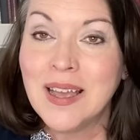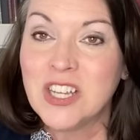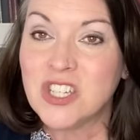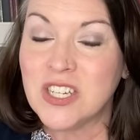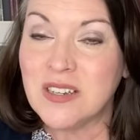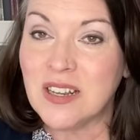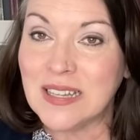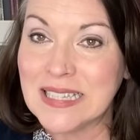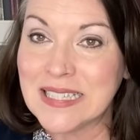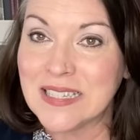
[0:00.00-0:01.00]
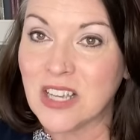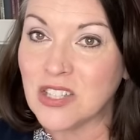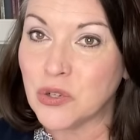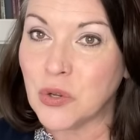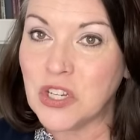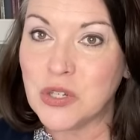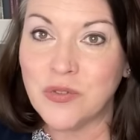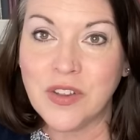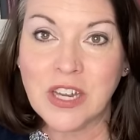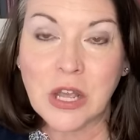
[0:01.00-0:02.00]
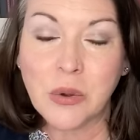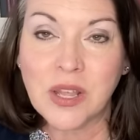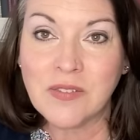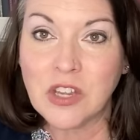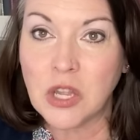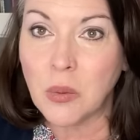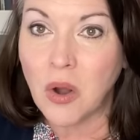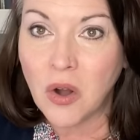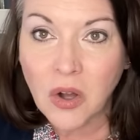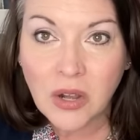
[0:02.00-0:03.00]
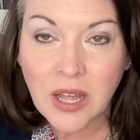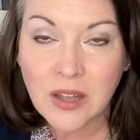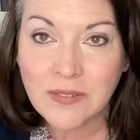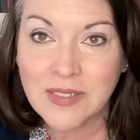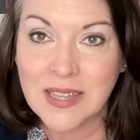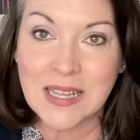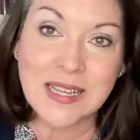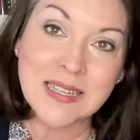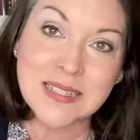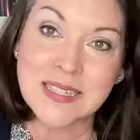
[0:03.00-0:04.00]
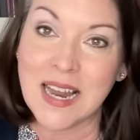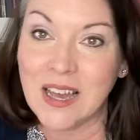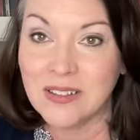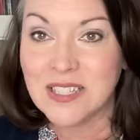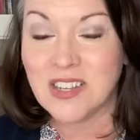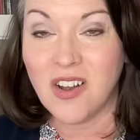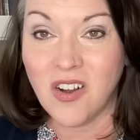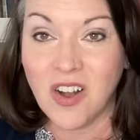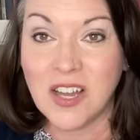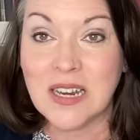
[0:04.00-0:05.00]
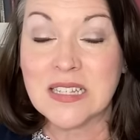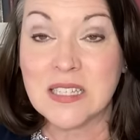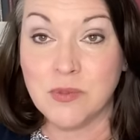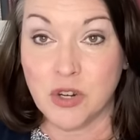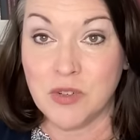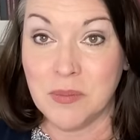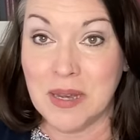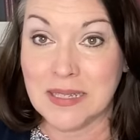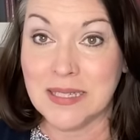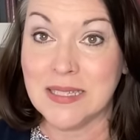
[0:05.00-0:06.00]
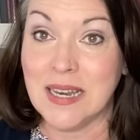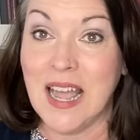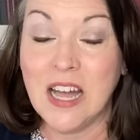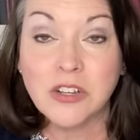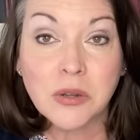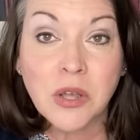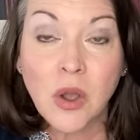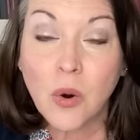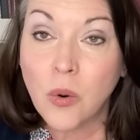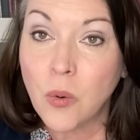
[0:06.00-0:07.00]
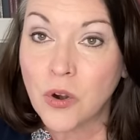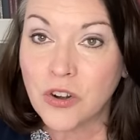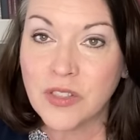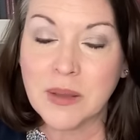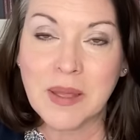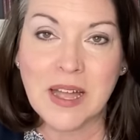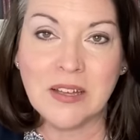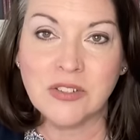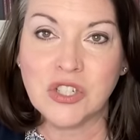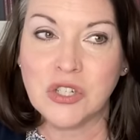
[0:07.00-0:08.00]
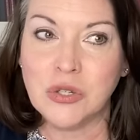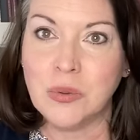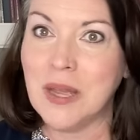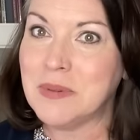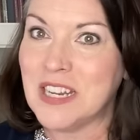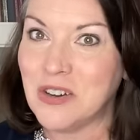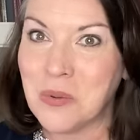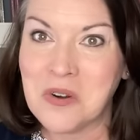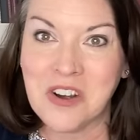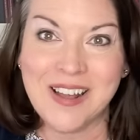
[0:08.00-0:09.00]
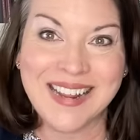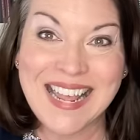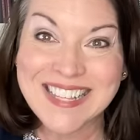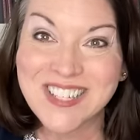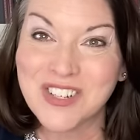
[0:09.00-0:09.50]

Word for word: She, Alicia is also going to do a video giving you all of the ins and outs on subscription boxes and how to order them, how to update your order, how to cancel